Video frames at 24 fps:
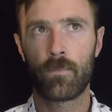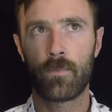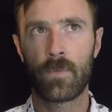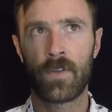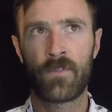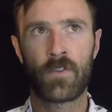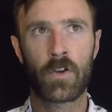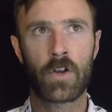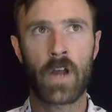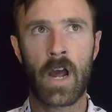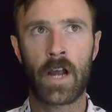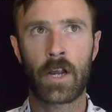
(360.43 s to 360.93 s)

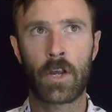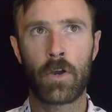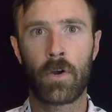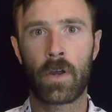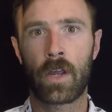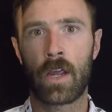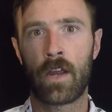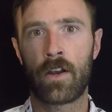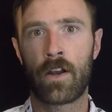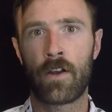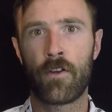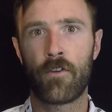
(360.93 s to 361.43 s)
if you're not
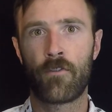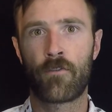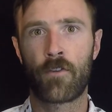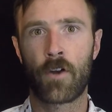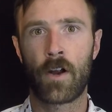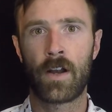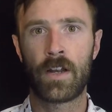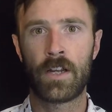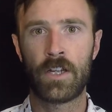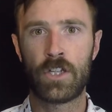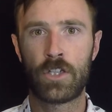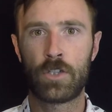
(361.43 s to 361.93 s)
going
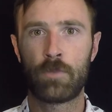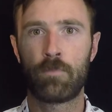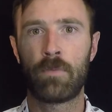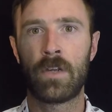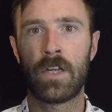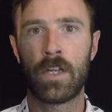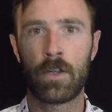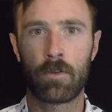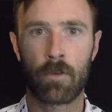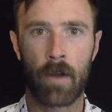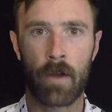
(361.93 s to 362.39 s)
for any speed